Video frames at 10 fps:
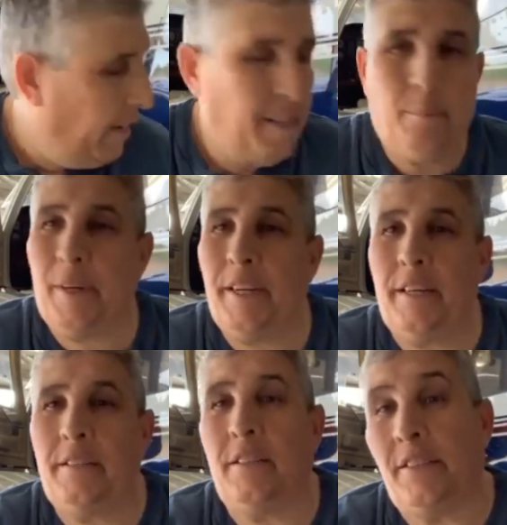Anybody
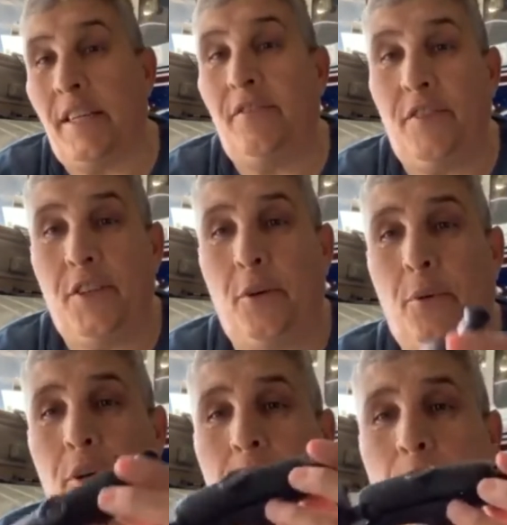that does any video
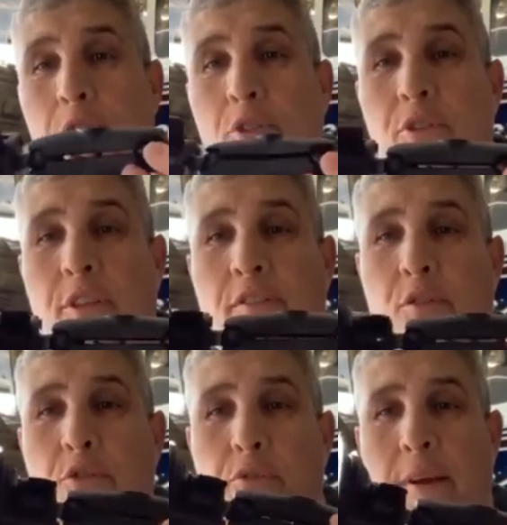work, I'm sure
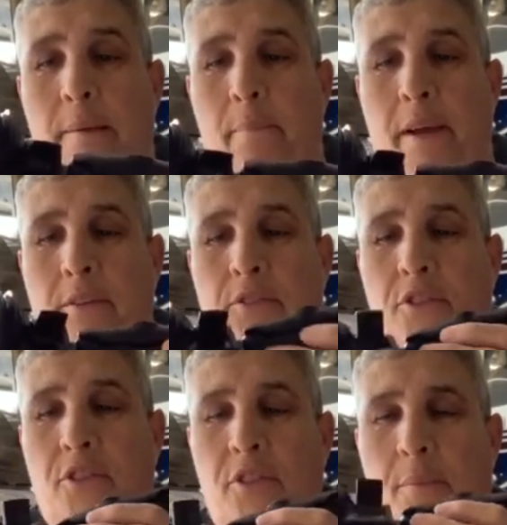they've used ram
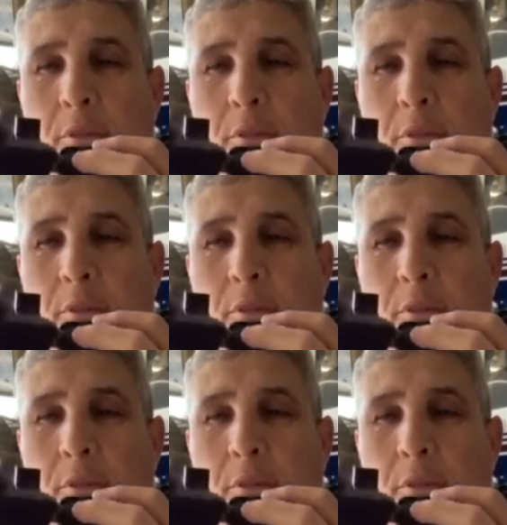mounts.